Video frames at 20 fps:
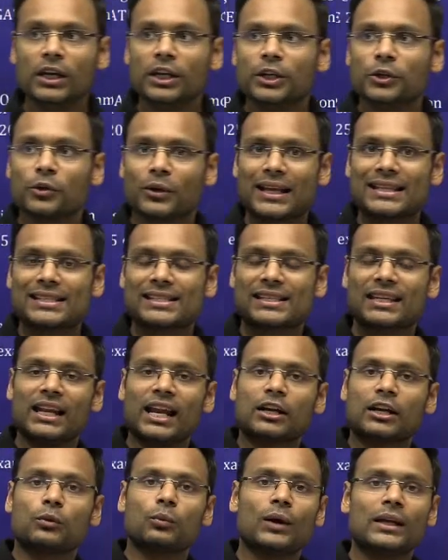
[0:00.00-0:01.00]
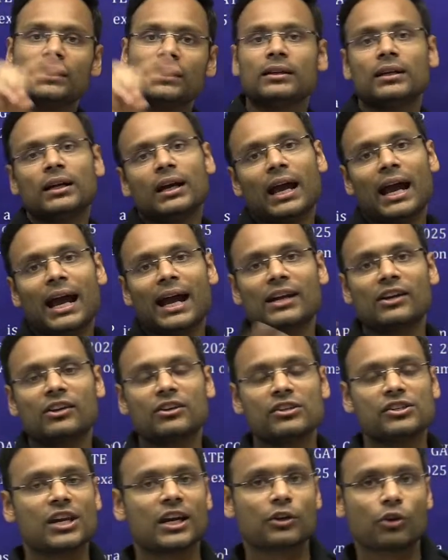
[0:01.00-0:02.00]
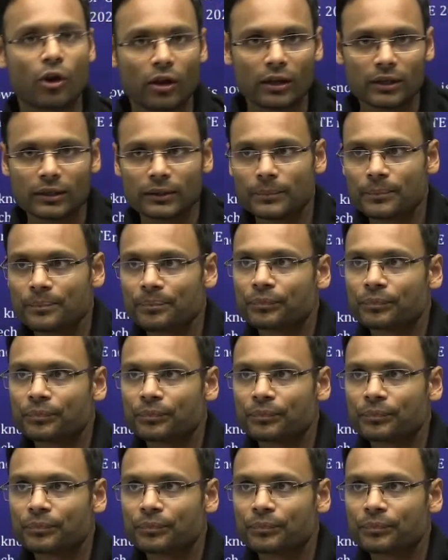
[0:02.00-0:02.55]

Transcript: You can select one and reject all.